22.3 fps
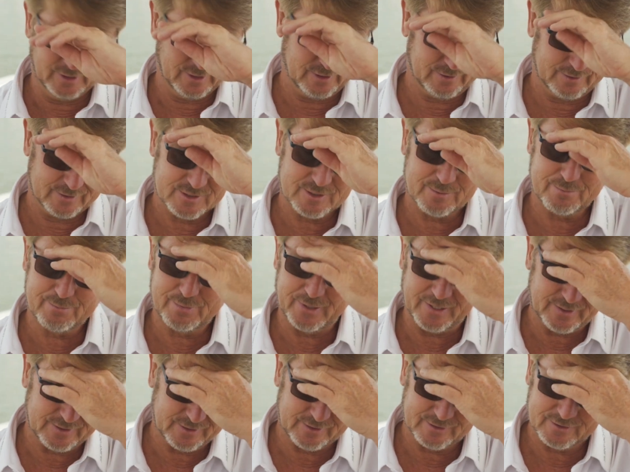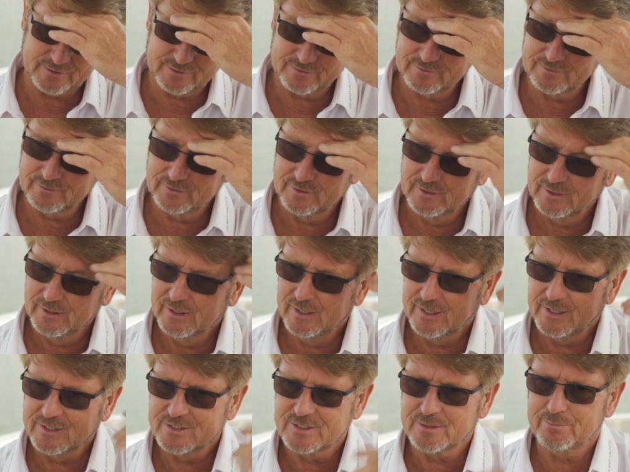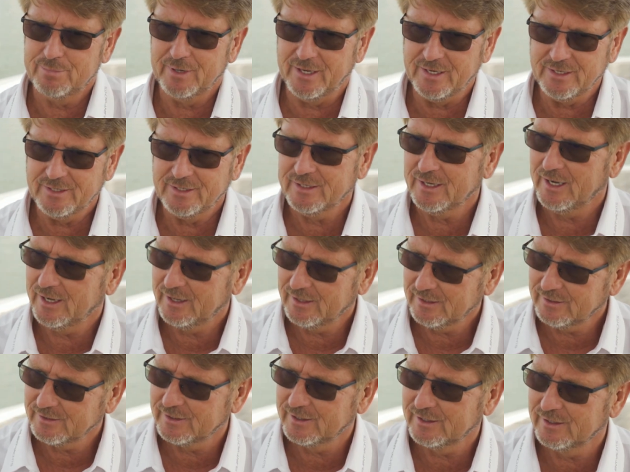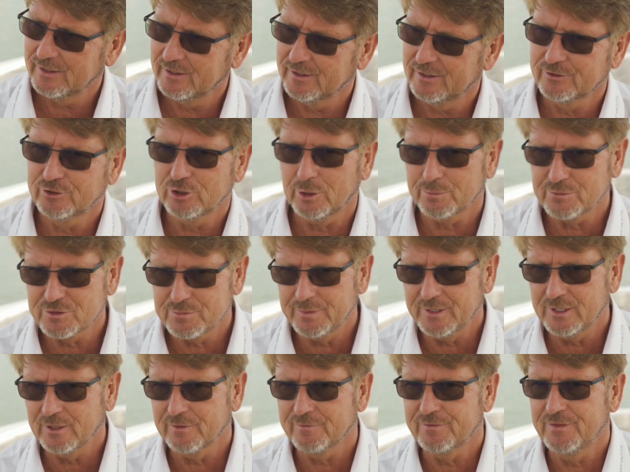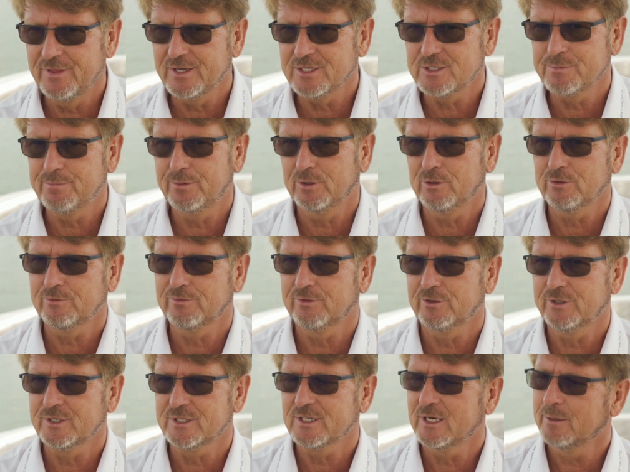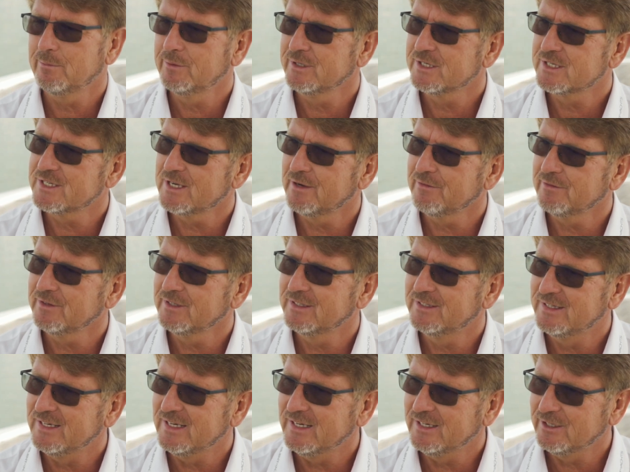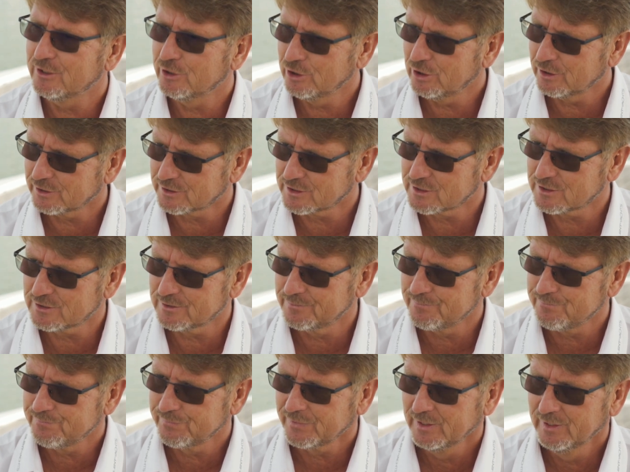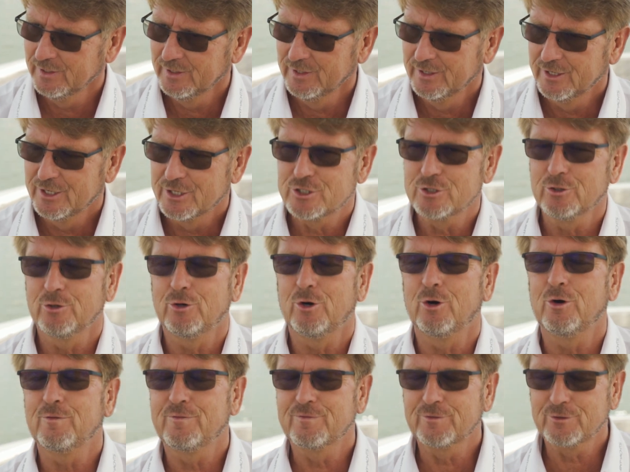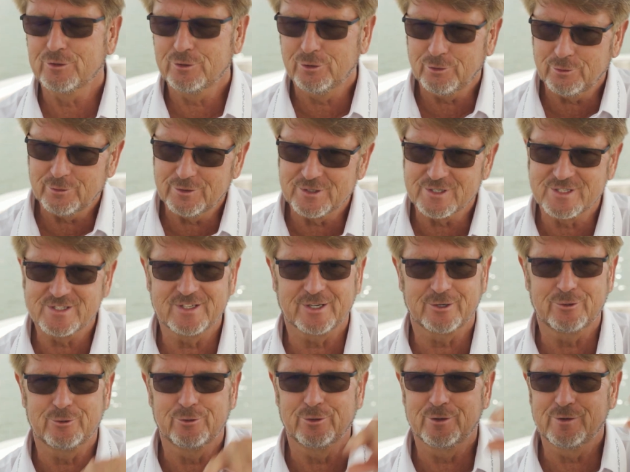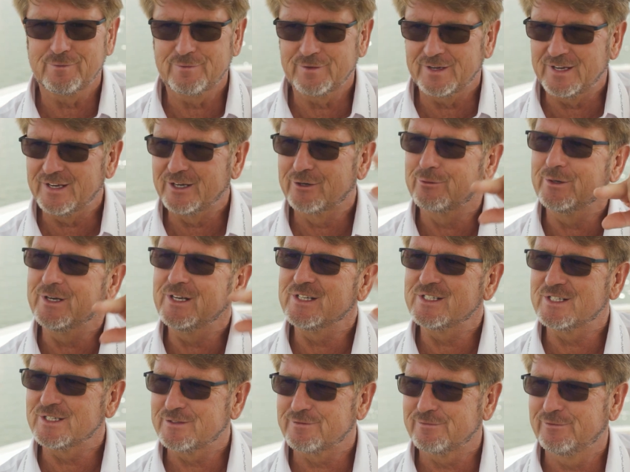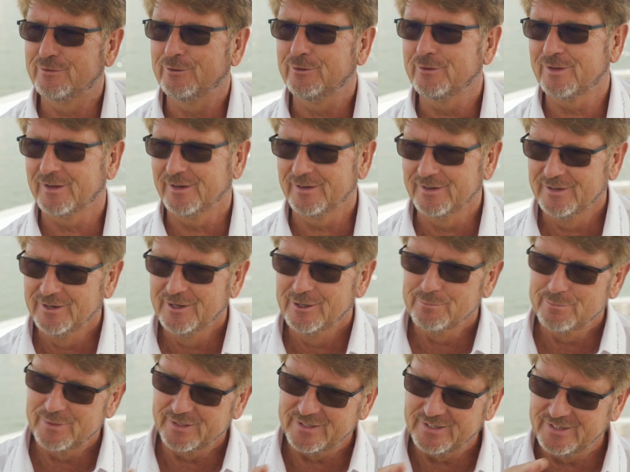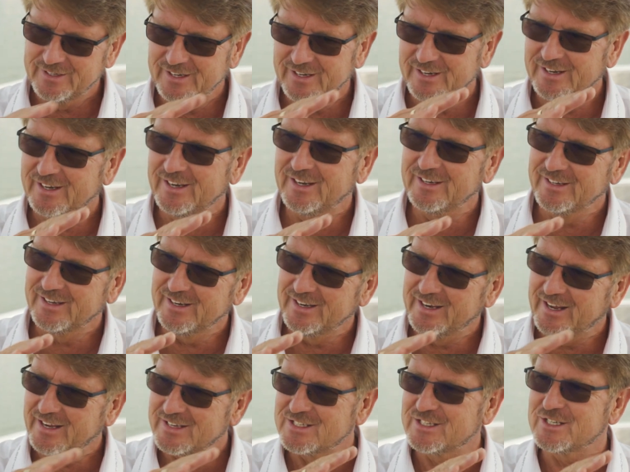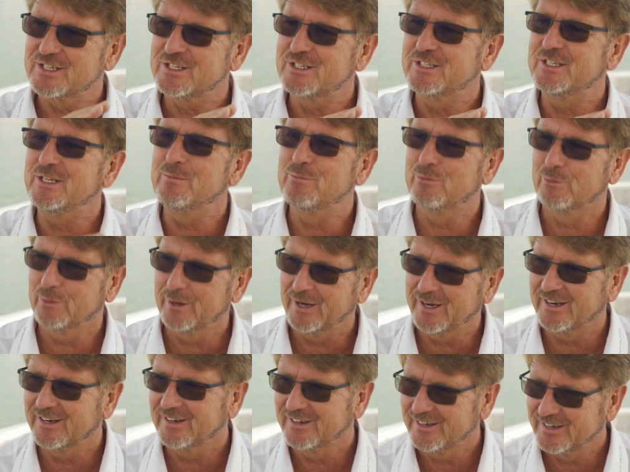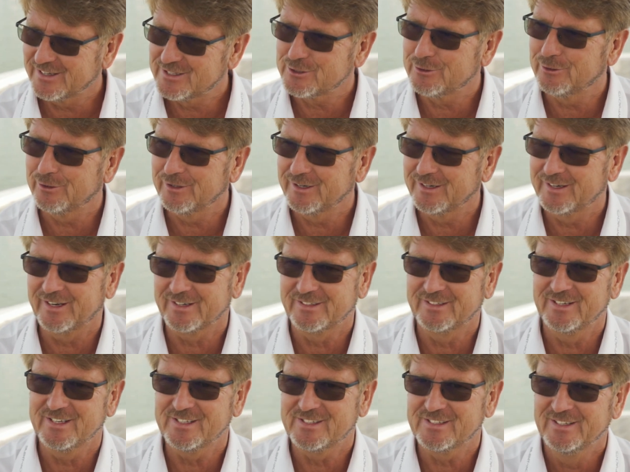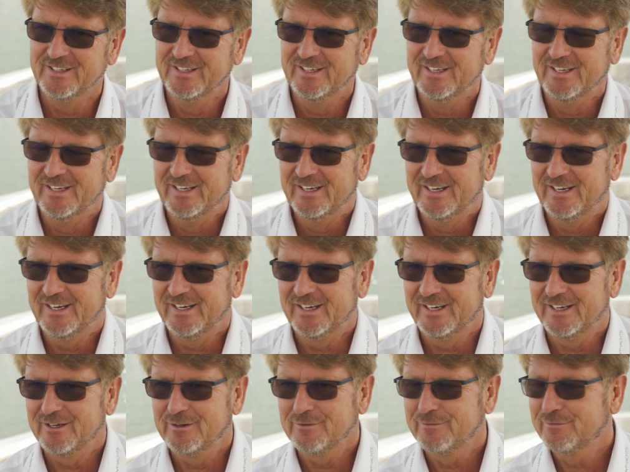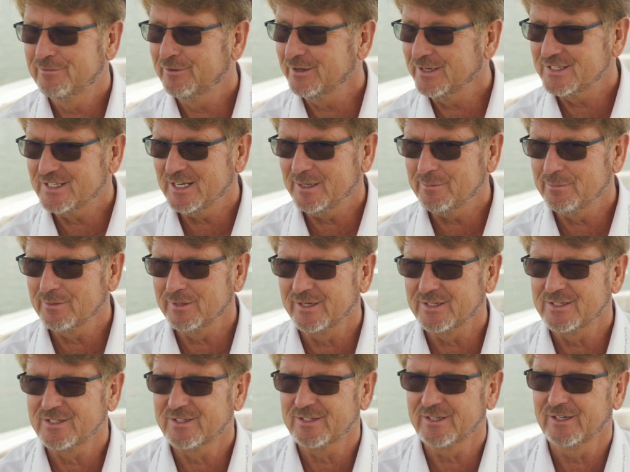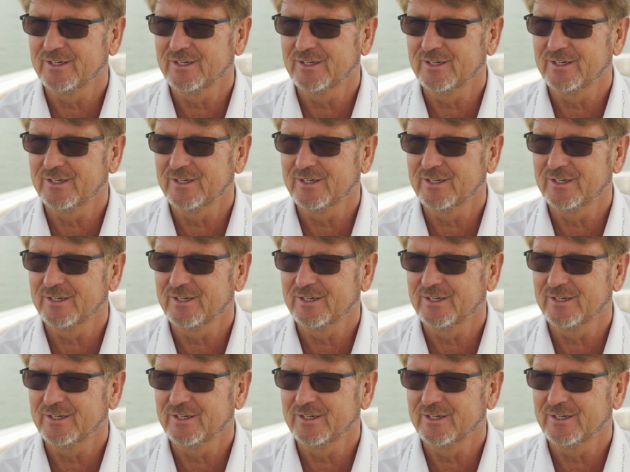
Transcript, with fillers: Yeah, it's a planing. I didn't know that. It's a planing hull. Top speed of this boat, for example, is 17 knots. Wow. So of course the curve increases further, but in a less steep way. Let's call it like that. For example, at